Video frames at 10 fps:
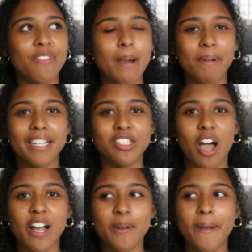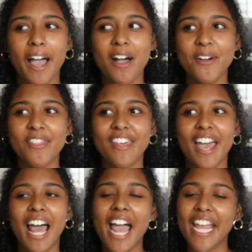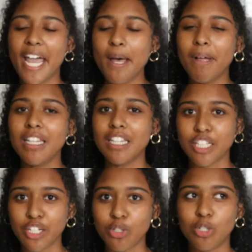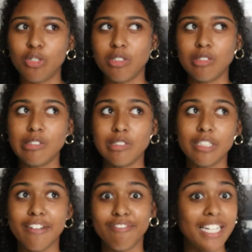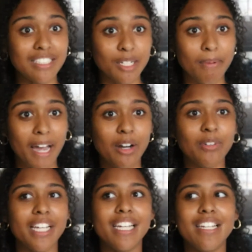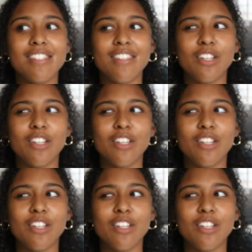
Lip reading: that I'm gonna talk about that I am a little conflicted about is